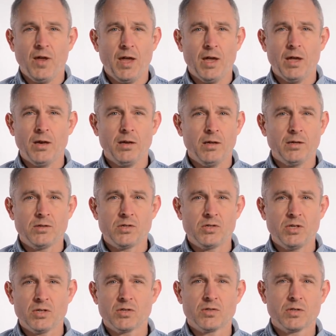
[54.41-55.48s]
And it's
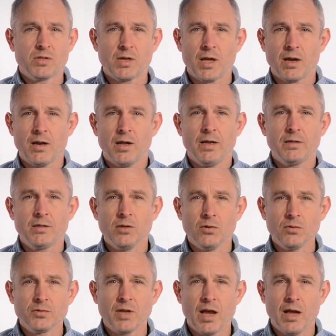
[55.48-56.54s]
just kind of like the
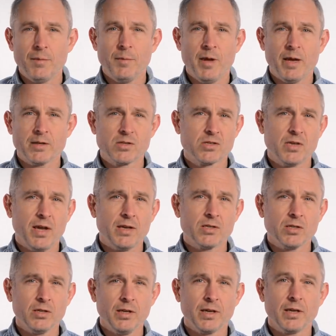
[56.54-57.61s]
old Timex takes
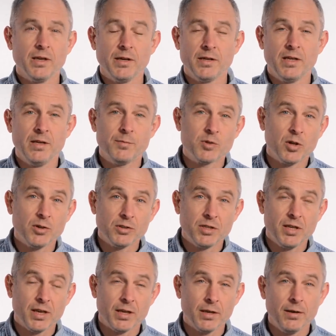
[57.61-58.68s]
a licking and keeps on
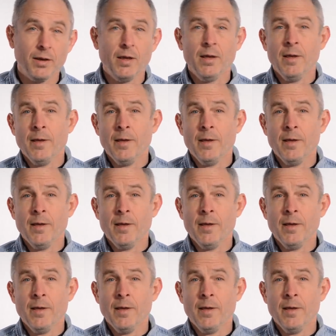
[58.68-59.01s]
ticking.